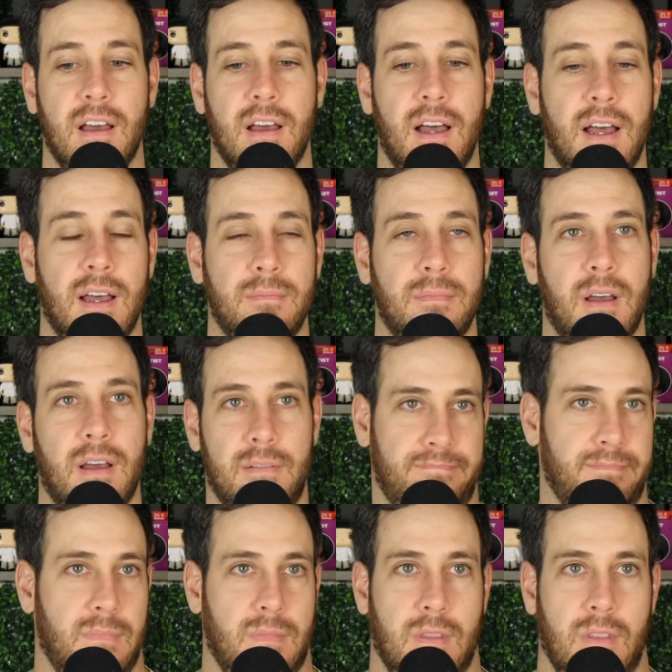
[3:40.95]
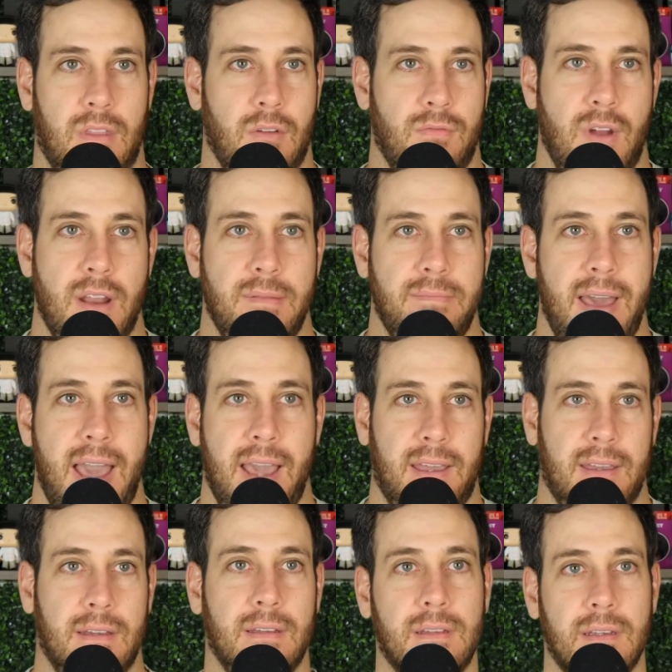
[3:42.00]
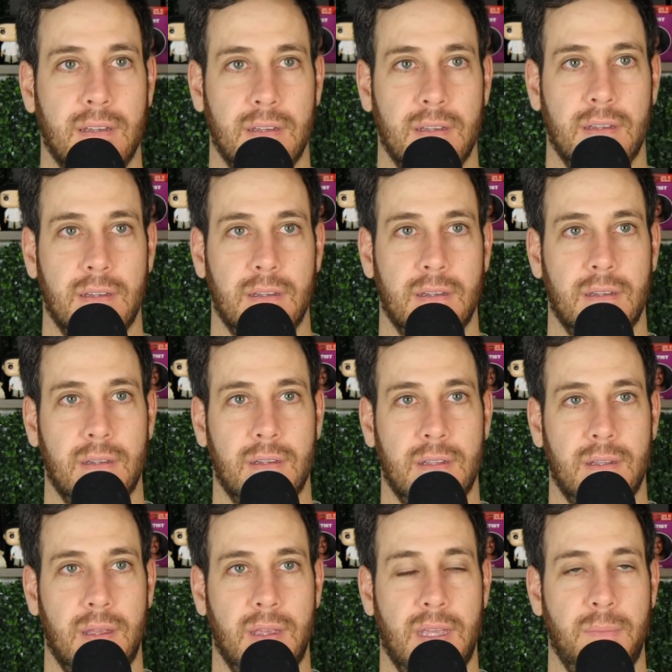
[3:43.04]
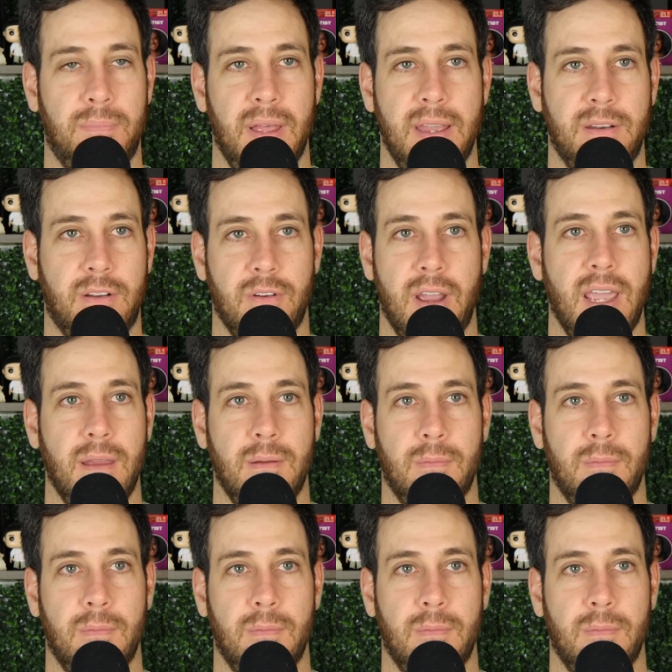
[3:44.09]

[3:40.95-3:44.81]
The running back, he played great.